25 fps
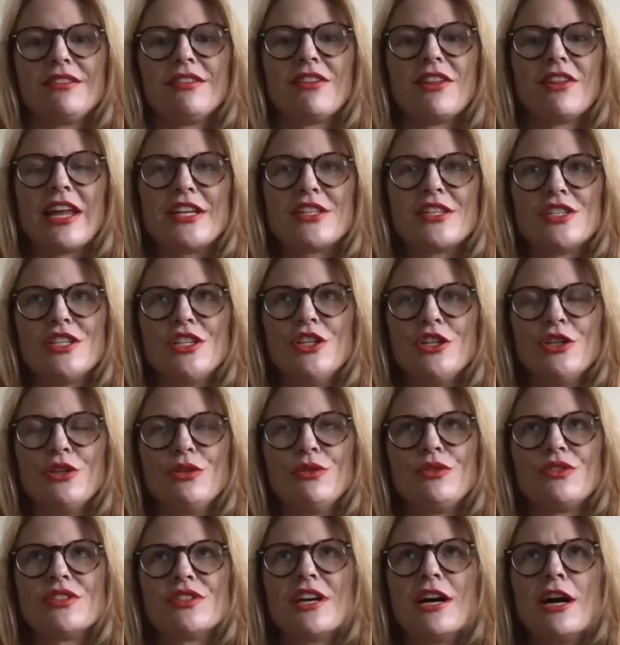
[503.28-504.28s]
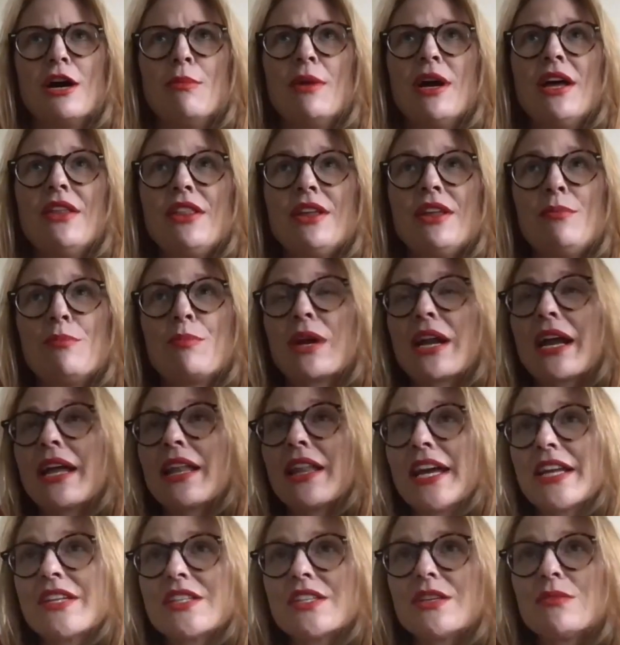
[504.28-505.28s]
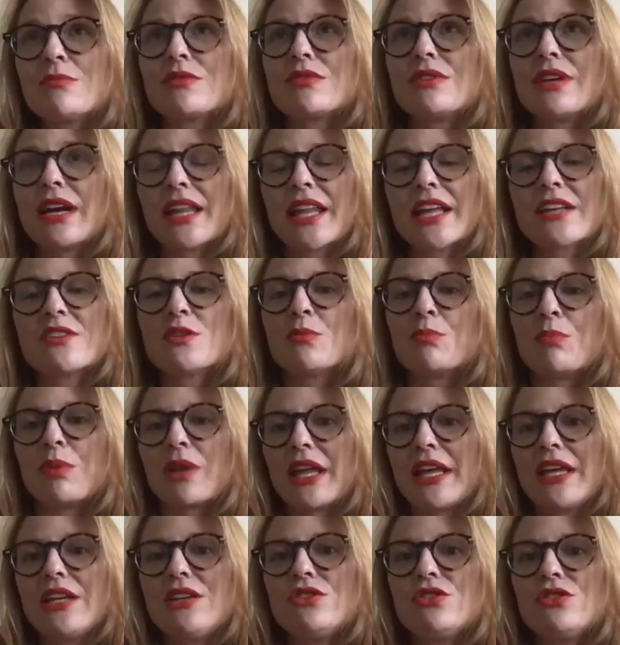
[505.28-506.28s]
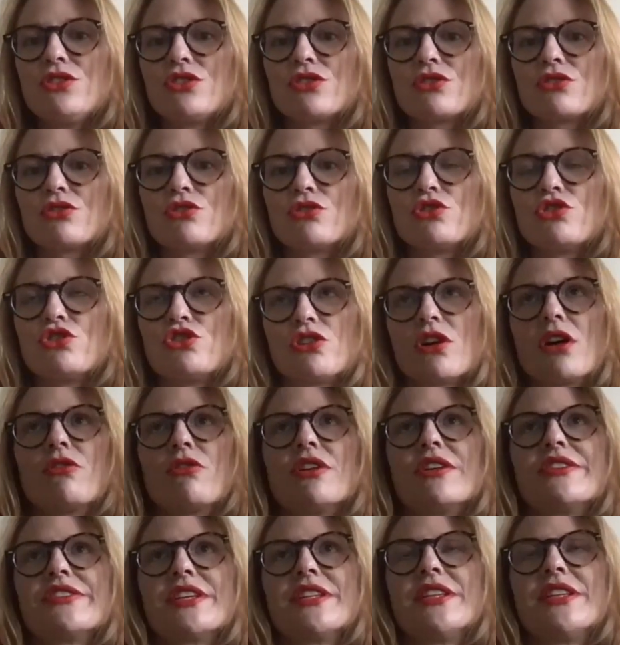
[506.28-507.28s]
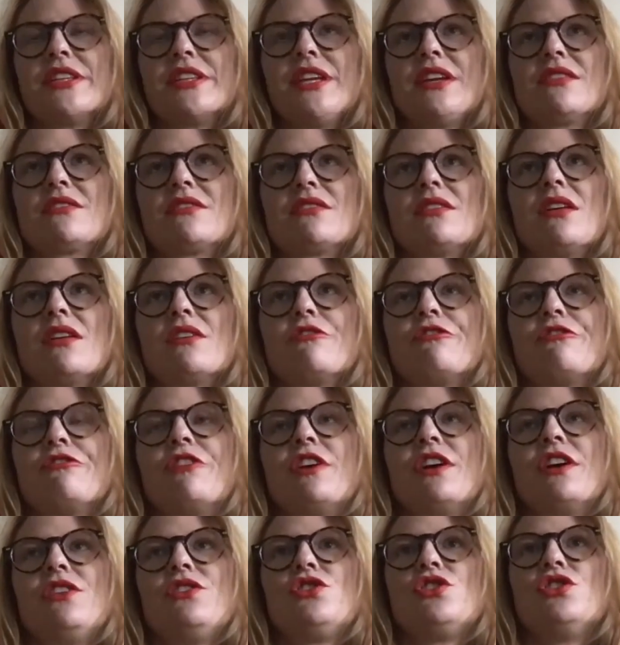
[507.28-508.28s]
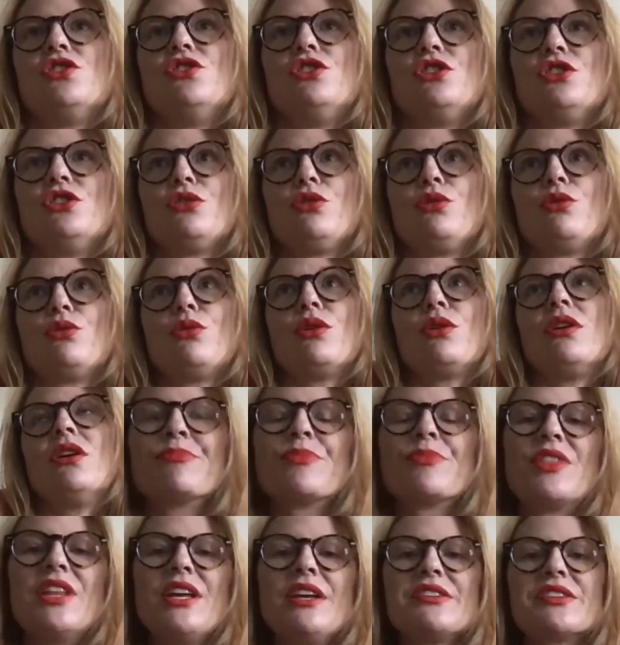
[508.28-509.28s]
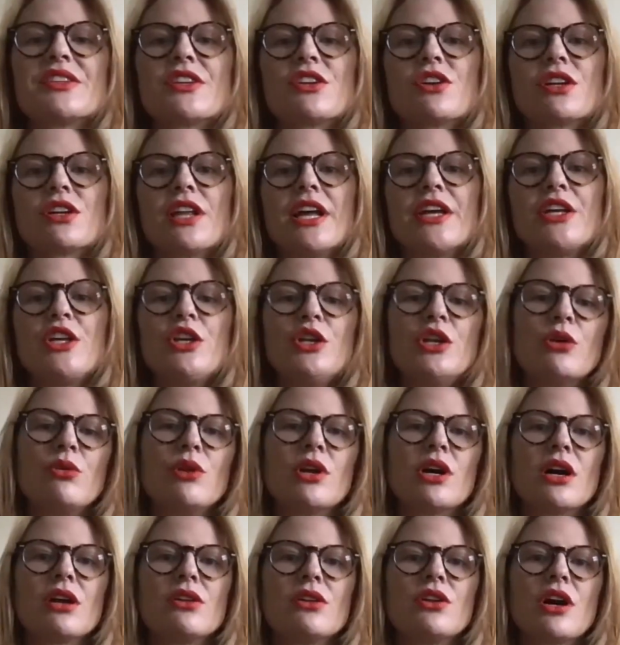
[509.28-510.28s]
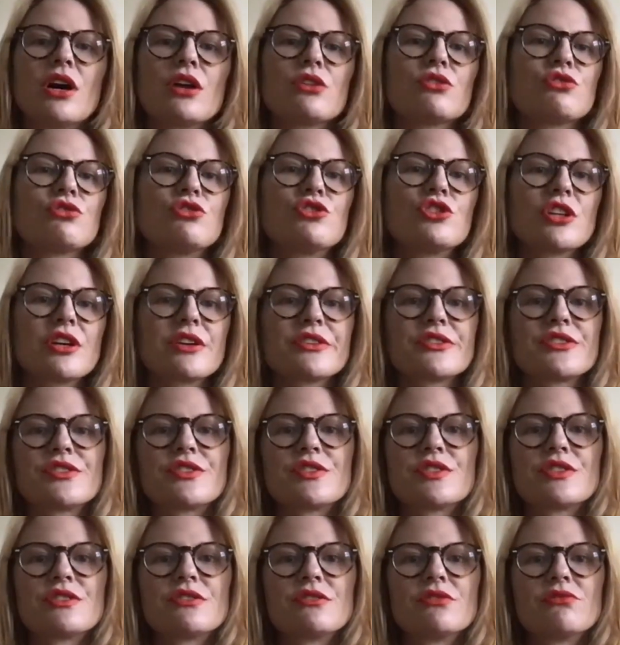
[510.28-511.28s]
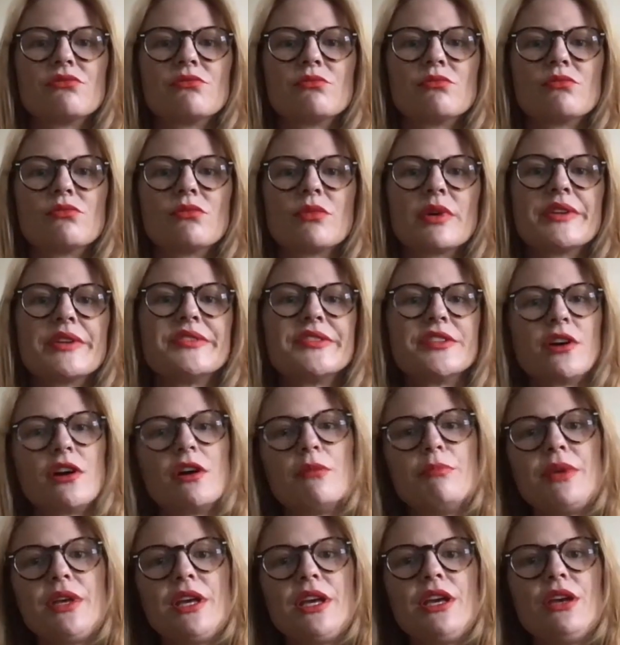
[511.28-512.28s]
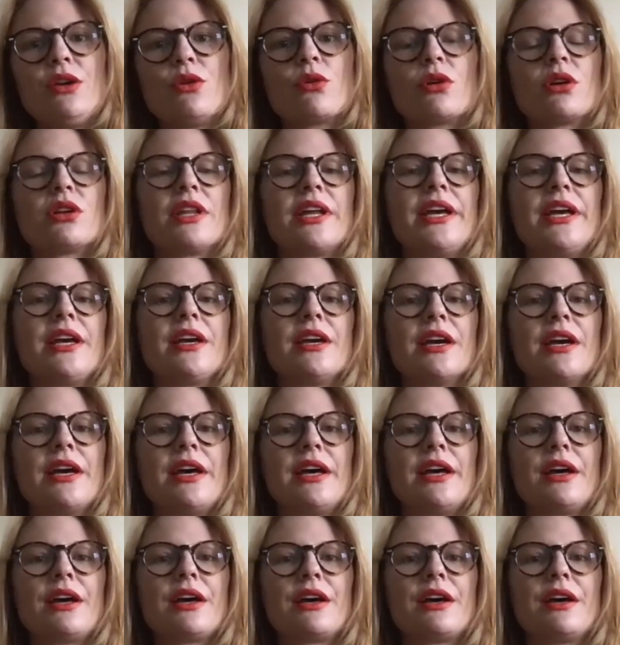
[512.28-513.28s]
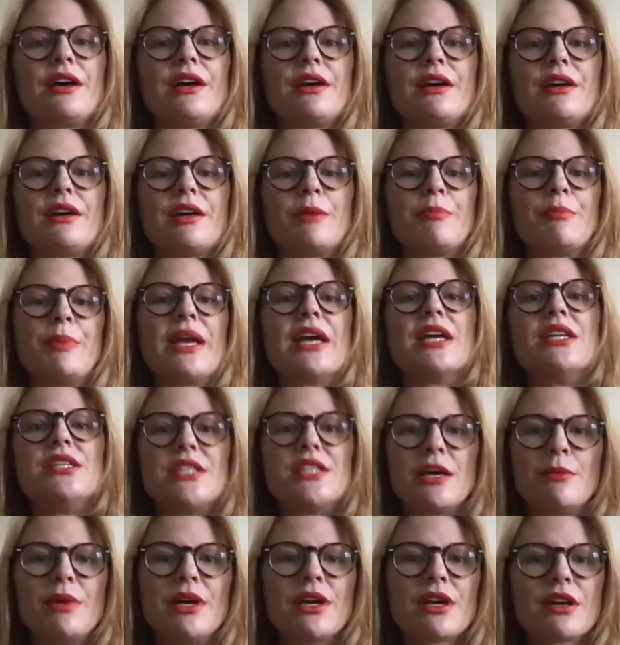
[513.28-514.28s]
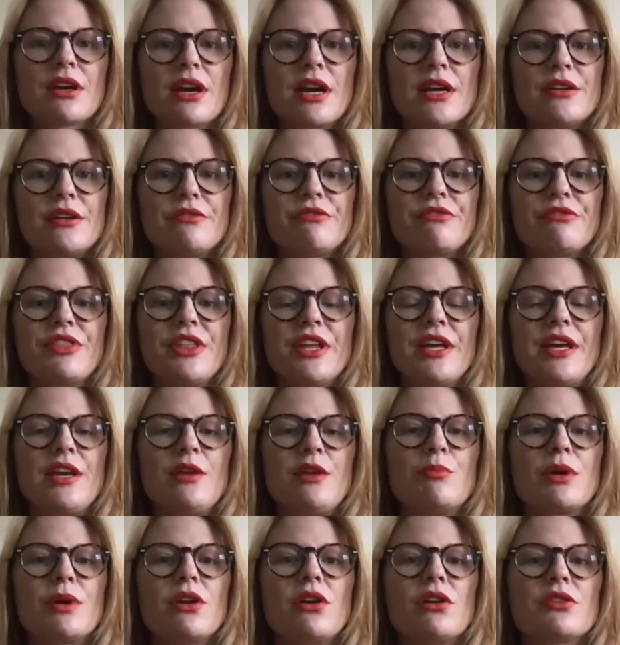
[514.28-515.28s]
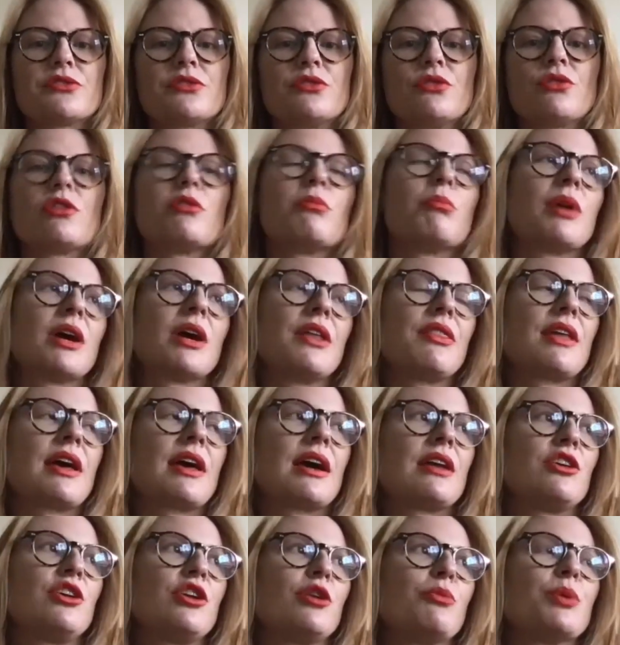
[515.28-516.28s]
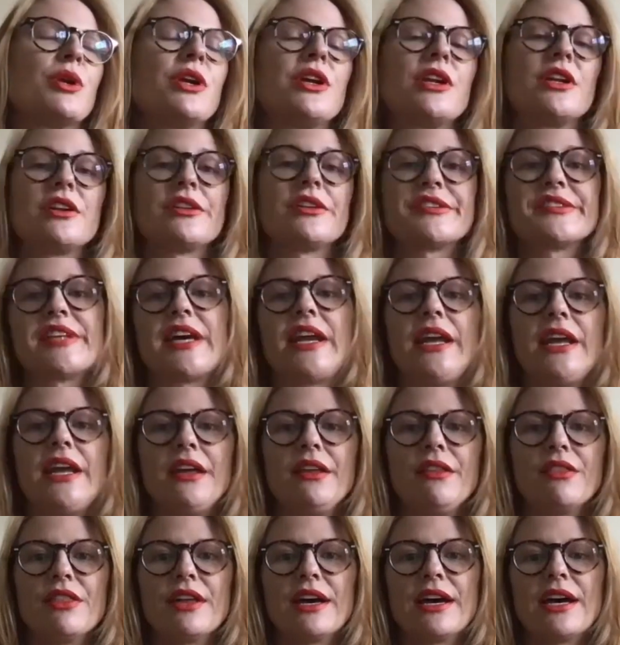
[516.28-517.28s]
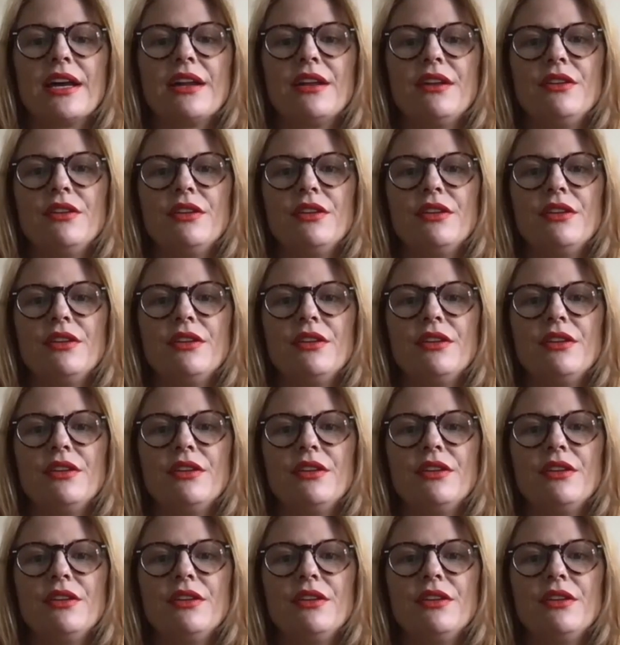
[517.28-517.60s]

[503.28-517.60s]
like to use. I like to blend genres. I think it's a lot of fun to do things that are like, you know, not just a zombie or like a pandemic kind of thing, but also combine that, you know, put it in a setting that,